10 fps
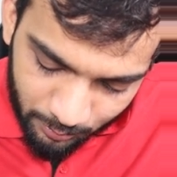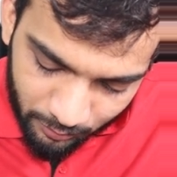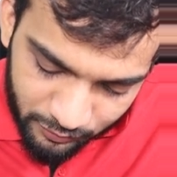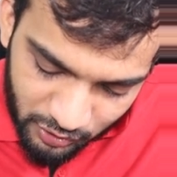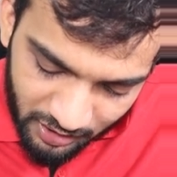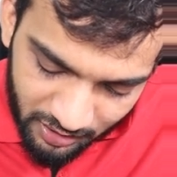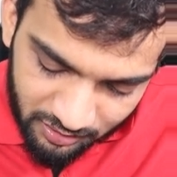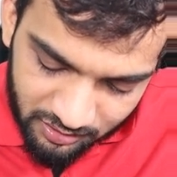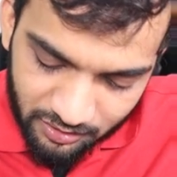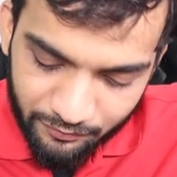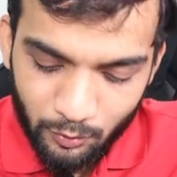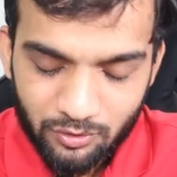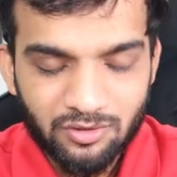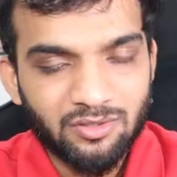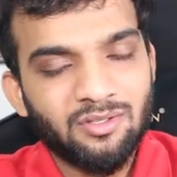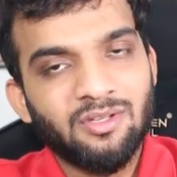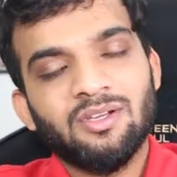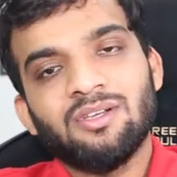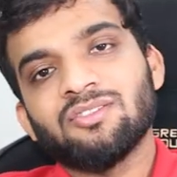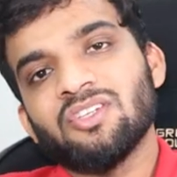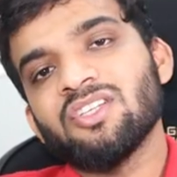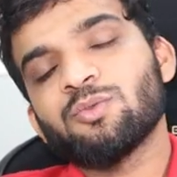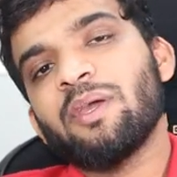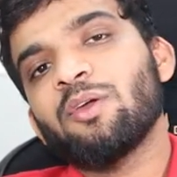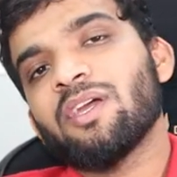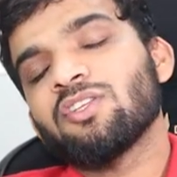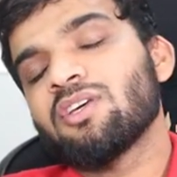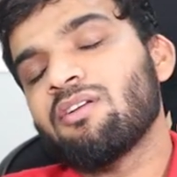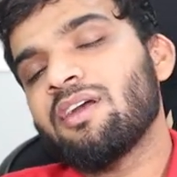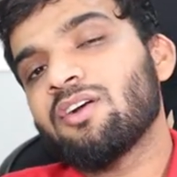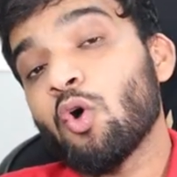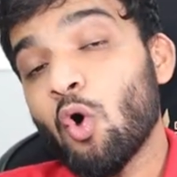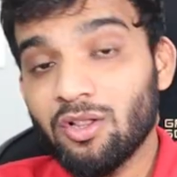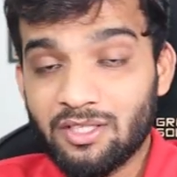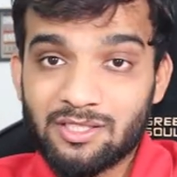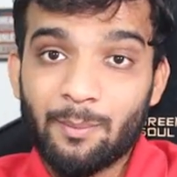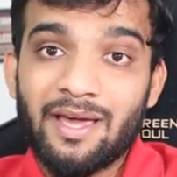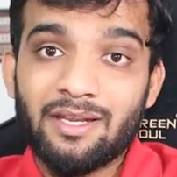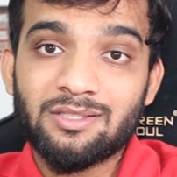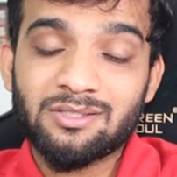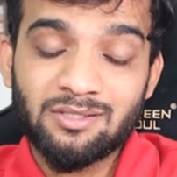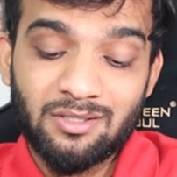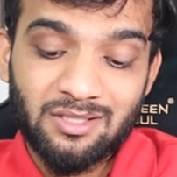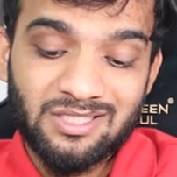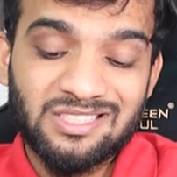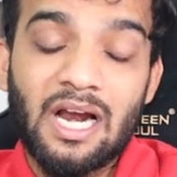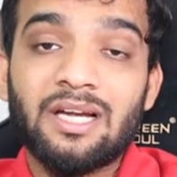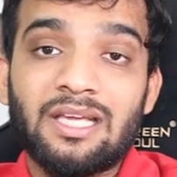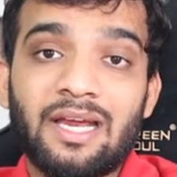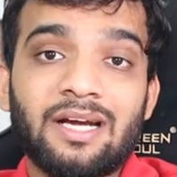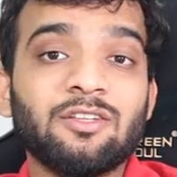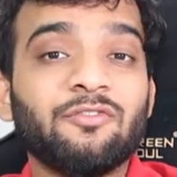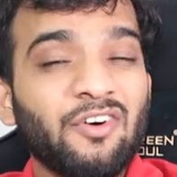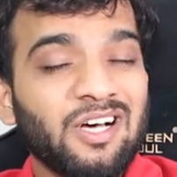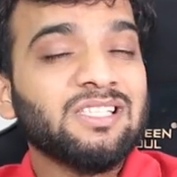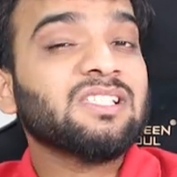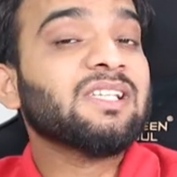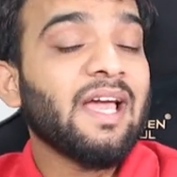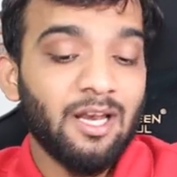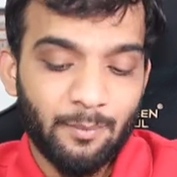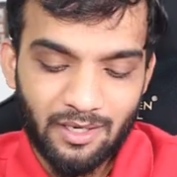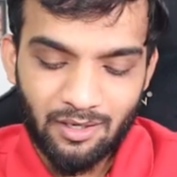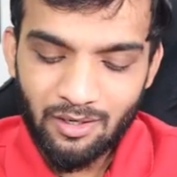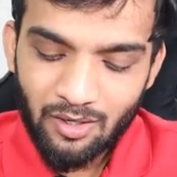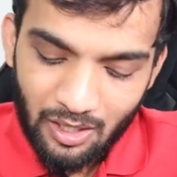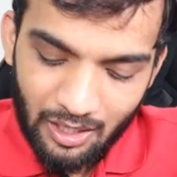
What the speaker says: then you move J, this is the fourth. So in this way, you can generate all the subarrays starting at the first element.